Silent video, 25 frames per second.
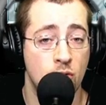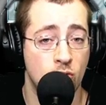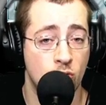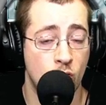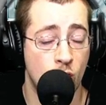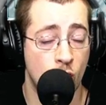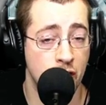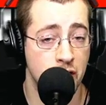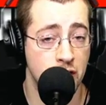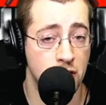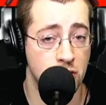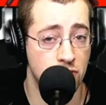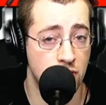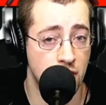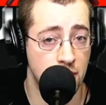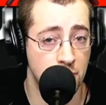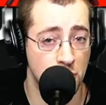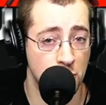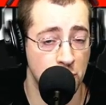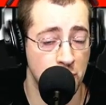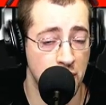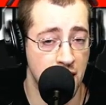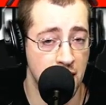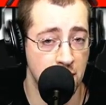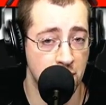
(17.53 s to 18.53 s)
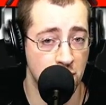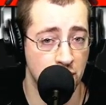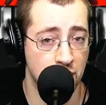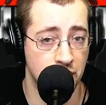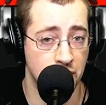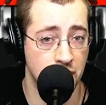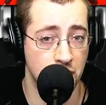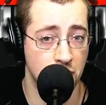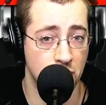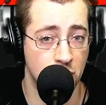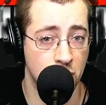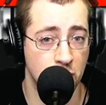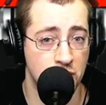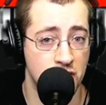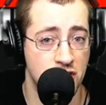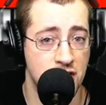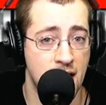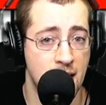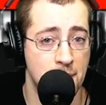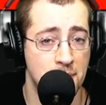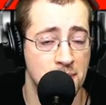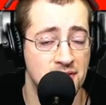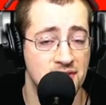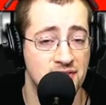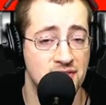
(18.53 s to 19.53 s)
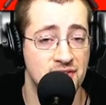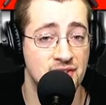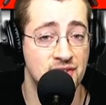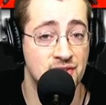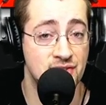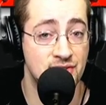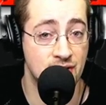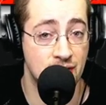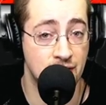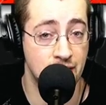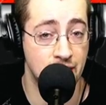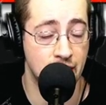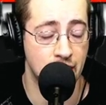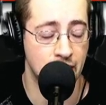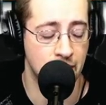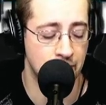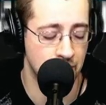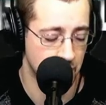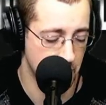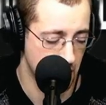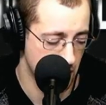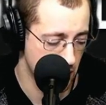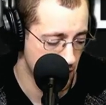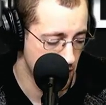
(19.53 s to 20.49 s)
Royal Rumble pay-per-view, which happens this Sunday.